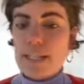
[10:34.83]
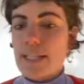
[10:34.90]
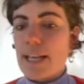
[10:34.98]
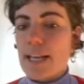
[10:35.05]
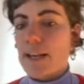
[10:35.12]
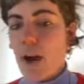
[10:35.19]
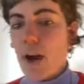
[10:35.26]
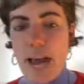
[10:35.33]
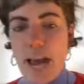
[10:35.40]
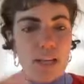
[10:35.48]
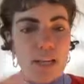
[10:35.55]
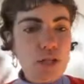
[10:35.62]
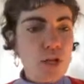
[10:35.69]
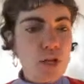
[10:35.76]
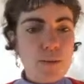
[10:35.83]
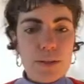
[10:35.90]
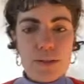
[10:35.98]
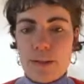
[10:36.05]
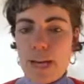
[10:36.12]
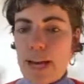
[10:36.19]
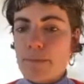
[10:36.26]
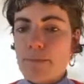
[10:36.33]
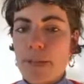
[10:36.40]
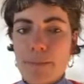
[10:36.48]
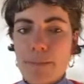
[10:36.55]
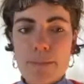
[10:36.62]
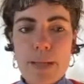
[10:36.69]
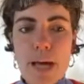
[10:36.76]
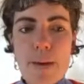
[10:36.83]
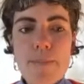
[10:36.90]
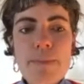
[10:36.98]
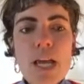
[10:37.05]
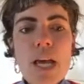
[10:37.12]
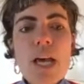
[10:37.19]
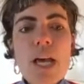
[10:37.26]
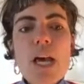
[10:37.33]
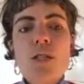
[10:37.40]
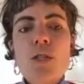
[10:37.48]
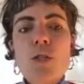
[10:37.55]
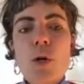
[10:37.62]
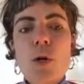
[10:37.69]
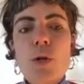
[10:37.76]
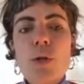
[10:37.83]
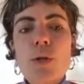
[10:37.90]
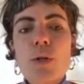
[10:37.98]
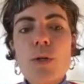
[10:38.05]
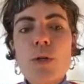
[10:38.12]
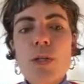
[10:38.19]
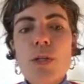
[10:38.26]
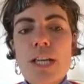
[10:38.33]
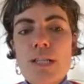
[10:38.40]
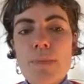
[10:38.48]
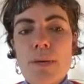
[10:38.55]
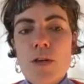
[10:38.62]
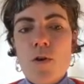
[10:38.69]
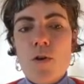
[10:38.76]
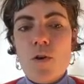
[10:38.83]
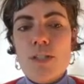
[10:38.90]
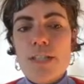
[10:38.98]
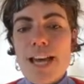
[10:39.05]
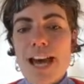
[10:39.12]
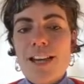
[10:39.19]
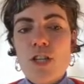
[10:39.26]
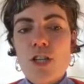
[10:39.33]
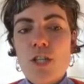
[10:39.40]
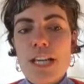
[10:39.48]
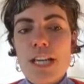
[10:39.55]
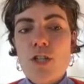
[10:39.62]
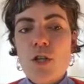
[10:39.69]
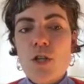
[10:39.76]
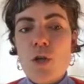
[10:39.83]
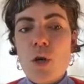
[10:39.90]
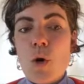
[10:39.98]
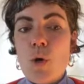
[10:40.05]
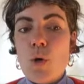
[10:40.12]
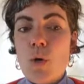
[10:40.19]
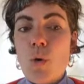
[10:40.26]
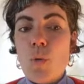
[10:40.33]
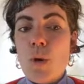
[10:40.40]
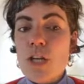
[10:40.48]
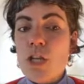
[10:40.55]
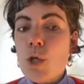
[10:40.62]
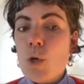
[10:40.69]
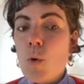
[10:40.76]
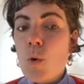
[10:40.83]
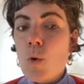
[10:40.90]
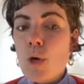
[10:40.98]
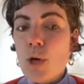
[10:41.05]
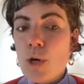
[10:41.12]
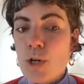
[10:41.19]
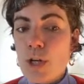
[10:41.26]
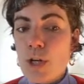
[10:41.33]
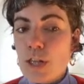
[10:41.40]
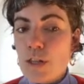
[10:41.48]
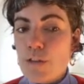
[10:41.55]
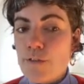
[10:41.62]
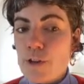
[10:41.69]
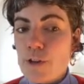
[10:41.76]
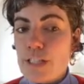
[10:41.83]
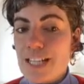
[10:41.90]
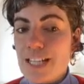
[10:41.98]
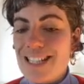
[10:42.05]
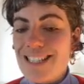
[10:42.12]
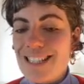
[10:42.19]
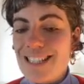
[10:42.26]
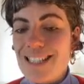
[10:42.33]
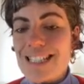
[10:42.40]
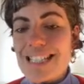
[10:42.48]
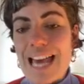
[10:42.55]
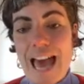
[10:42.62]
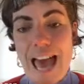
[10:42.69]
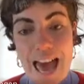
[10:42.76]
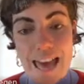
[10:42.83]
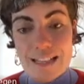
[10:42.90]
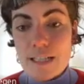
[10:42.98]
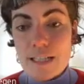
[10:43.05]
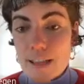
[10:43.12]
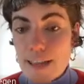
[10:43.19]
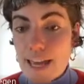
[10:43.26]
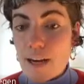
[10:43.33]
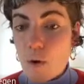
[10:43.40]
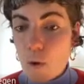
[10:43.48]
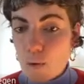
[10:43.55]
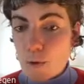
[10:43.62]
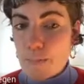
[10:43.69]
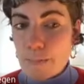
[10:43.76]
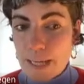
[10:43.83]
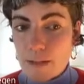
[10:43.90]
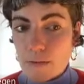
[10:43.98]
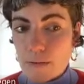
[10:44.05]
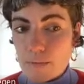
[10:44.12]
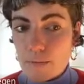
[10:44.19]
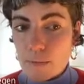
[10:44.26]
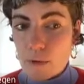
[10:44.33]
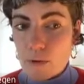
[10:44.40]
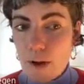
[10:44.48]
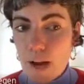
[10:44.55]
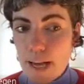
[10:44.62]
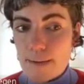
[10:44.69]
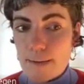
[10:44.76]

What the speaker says: like her age, her real name, blah, blah, blah. So you need to be across that. You need to know which court heard it in the first instance and then on appeal. All right.